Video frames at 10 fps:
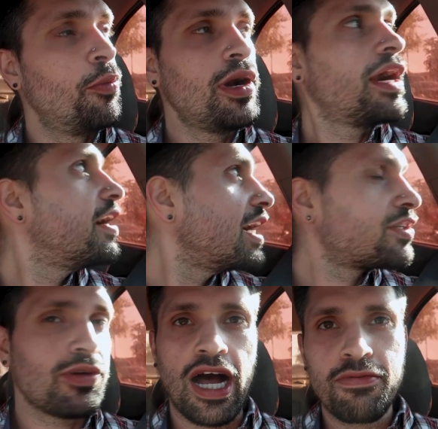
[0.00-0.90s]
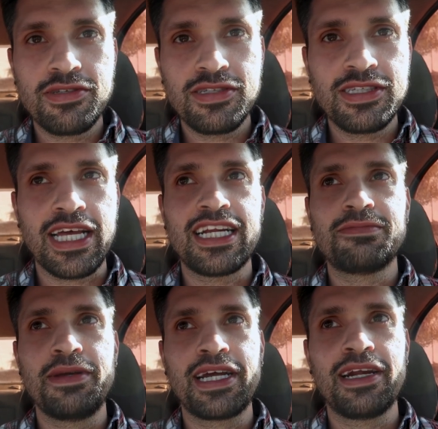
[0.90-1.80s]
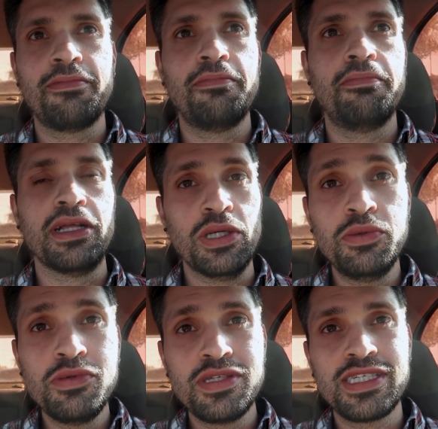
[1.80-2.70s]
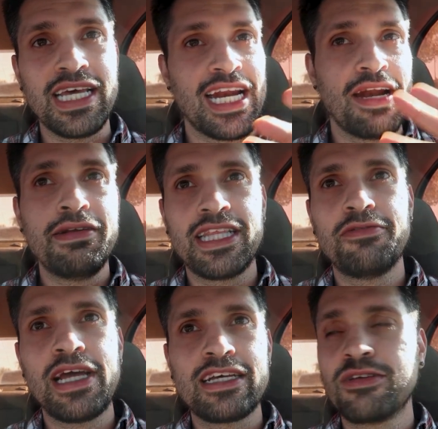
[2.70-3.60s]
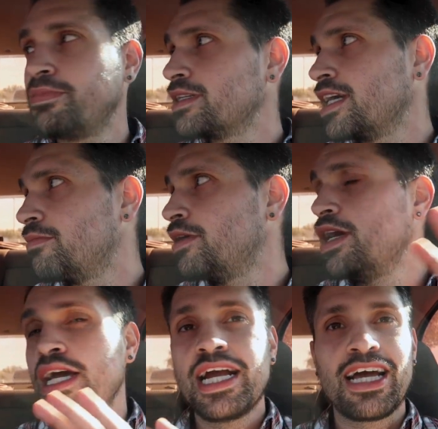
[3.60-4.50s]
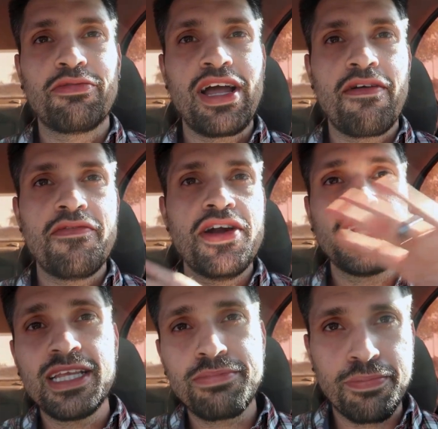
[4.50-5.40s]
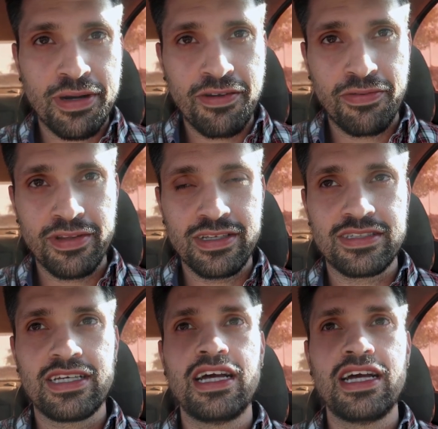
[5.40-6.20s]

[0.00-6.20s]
we're next to albertsons ana's picking up balloons and everything that we have to pick picked up because we have nothing prepared for this.